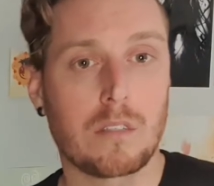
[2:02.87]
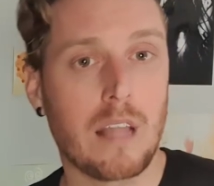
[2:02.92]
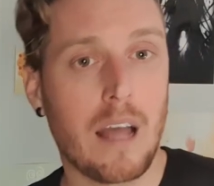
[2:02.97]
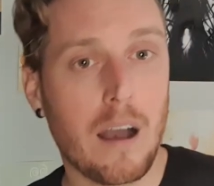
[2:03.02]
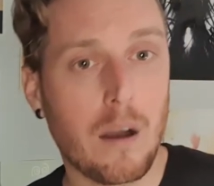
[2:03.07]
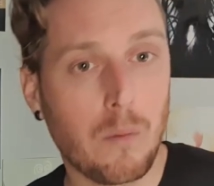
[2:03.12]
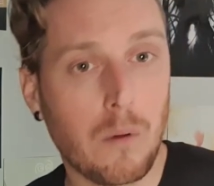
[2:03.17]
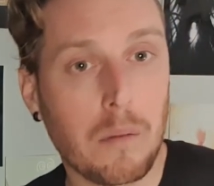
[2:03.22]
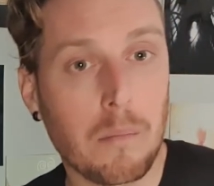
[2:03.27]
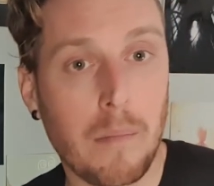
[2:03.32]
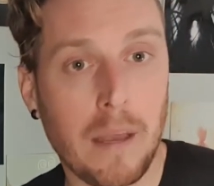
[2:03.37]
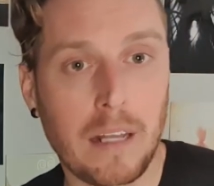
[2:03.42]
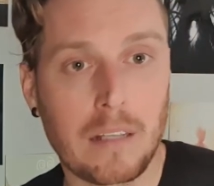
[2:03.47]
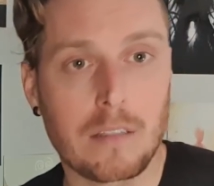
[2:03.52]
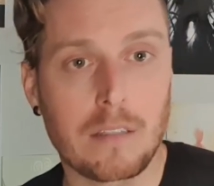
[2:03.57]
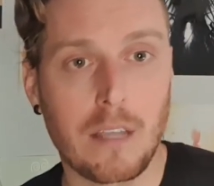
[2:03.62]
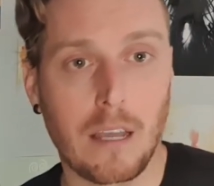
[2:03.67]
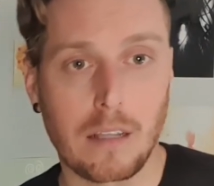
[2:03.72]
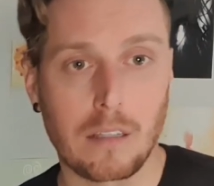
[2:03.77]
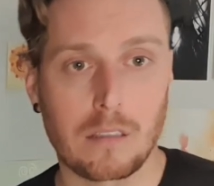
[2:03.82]
now it makes
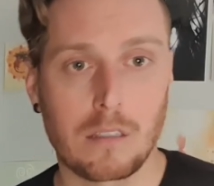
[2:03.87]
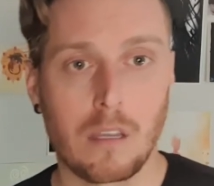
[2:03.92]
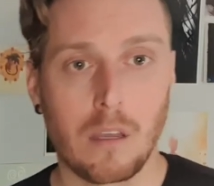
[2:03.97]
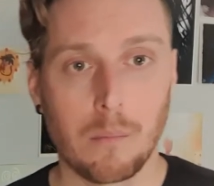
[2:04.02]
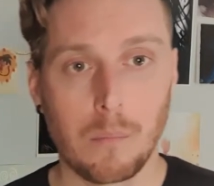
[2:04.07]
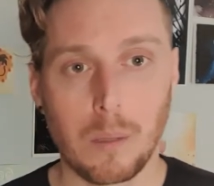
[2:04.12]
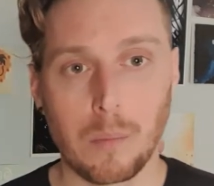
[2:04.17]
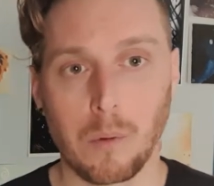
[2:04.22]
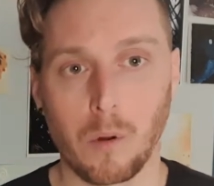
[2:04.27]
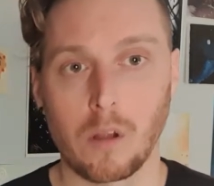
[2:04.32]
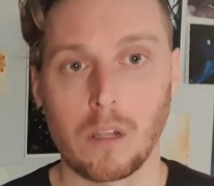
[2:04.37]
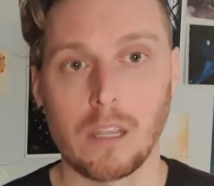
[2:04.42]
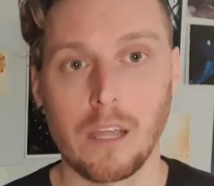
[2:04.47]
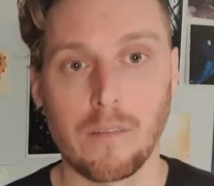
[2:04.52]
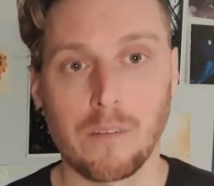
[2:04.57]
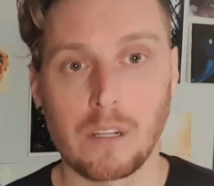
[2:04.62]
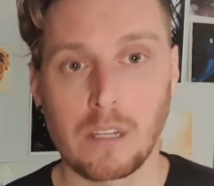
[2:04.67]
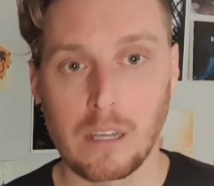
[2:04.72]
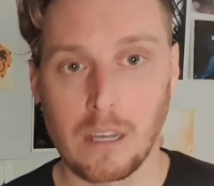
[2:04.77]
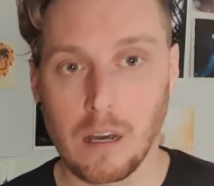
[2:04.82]
sense. People are
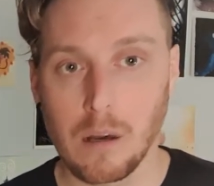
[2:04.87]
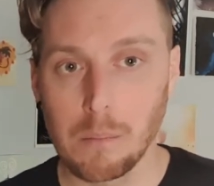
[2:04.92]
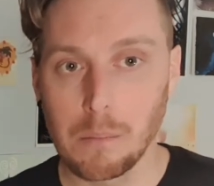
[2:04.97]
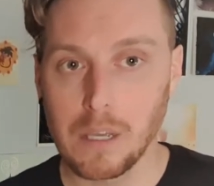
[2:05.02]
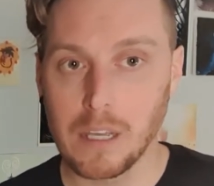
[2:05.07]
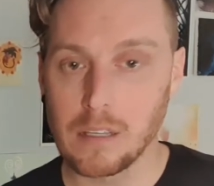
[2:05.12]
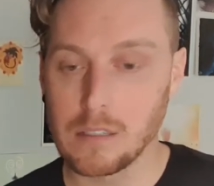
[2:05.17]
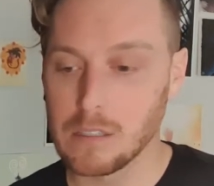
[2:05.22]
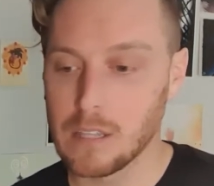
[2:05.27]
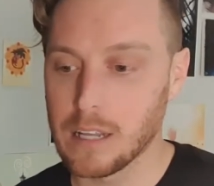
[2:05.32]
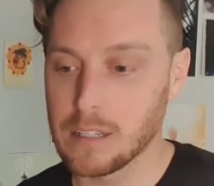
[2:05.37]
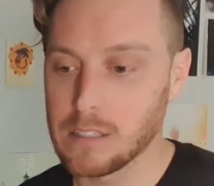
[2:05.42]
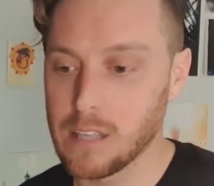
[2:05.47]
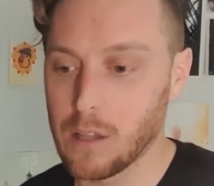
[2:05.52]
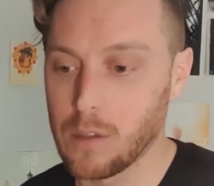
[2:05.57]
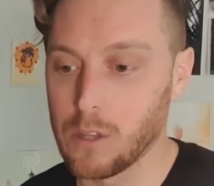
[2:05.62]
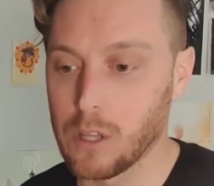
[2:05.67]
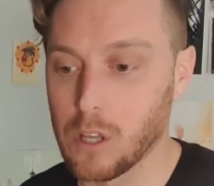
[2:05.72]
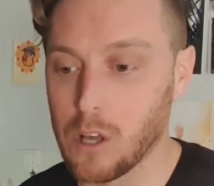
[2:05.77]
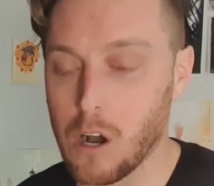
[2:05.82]
leveling up because that's how
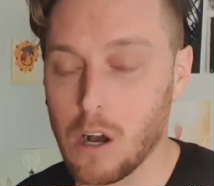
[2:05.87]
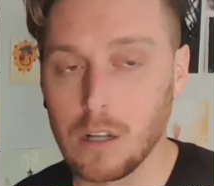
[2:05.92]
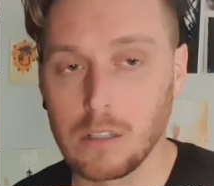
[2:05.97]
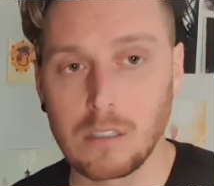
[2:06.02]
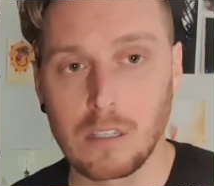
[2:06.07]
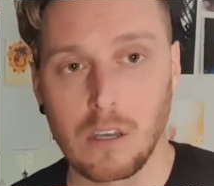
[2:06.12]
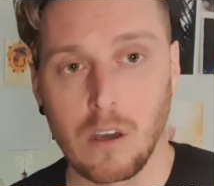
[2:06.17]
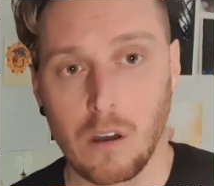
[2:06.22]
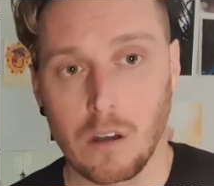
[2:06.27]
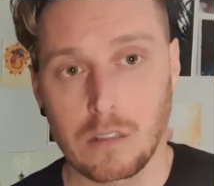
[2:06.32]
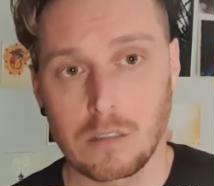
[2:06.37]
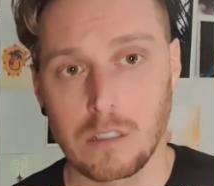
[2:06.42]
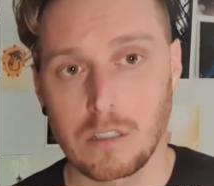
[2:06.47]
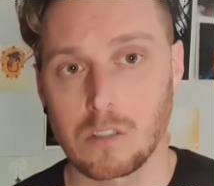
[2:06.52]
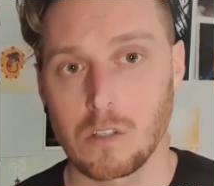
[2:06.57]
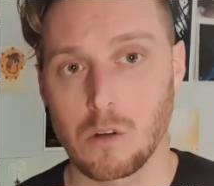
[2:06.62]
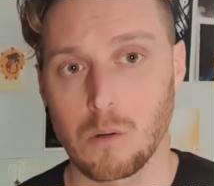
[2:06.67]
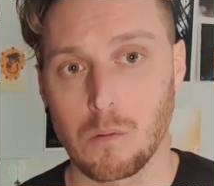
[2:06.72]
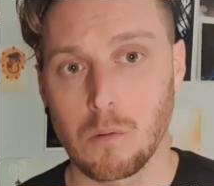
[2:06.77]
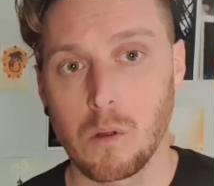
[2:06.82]
the gods and goddesses
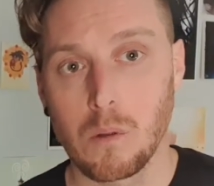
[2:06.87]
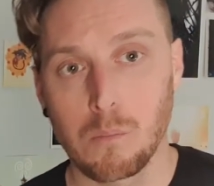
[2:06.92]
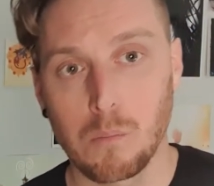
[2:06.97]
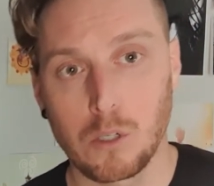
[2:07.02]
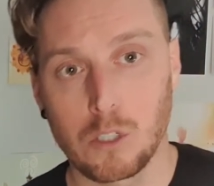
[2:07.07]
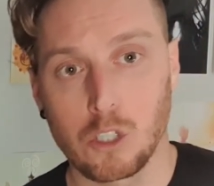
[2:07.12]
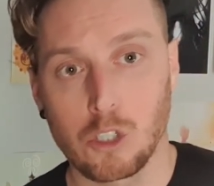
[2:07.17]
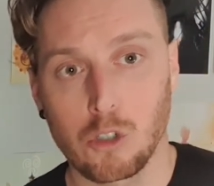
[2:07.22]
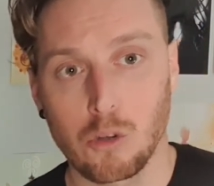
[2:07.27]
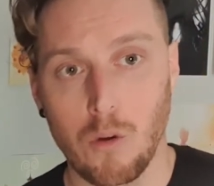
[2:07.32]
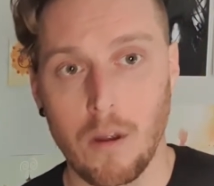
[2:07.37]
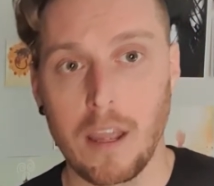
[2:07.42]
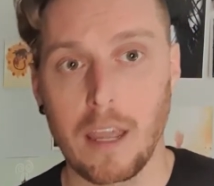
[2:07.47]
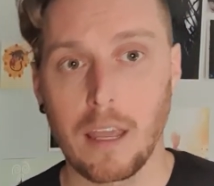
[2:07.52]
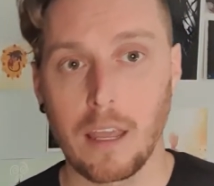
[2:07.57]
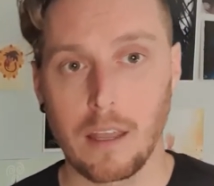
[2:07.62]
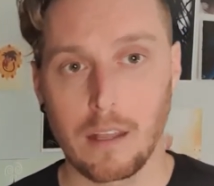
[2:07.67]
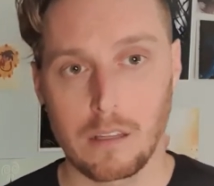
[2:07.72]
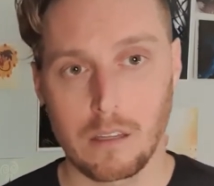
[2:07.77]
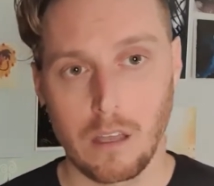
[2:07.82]
are portraying
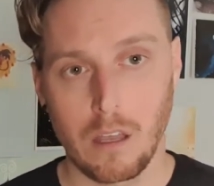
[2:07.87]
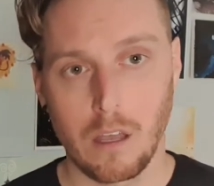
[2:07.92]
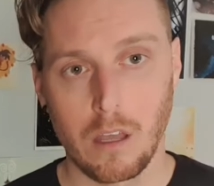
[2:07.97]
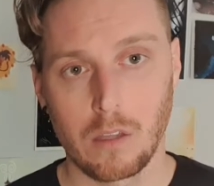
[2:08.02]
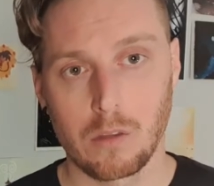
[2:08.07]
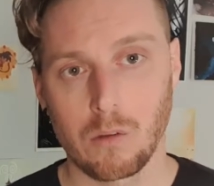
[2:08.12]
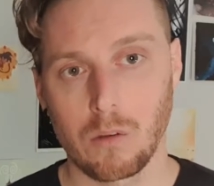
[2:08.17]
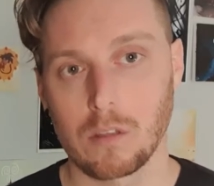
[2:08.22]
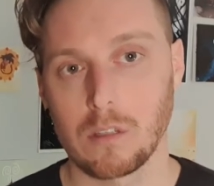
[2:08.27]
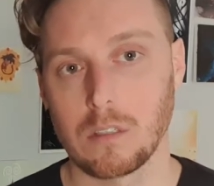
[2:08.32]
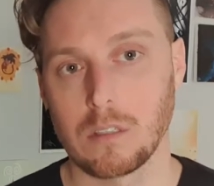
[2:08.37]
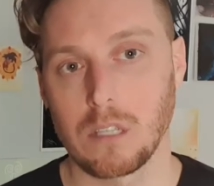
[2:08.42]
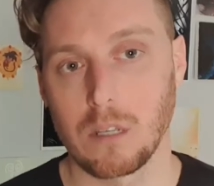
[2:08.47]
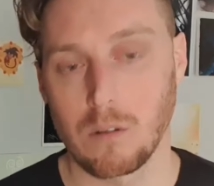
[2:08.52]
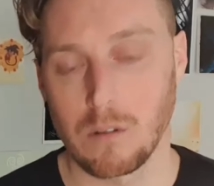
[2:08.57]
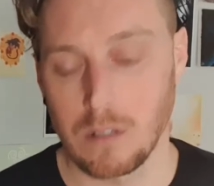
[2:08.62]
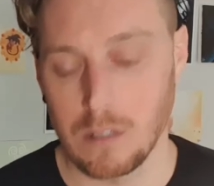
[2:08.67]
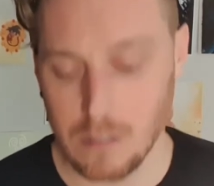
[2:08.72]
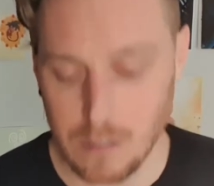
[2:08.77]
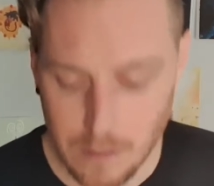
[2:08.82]
it throughout the
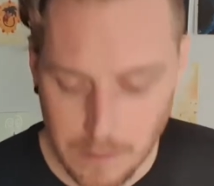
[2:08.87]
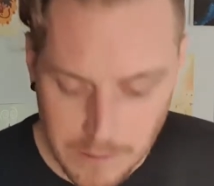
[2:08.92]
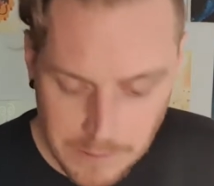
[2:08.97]
series.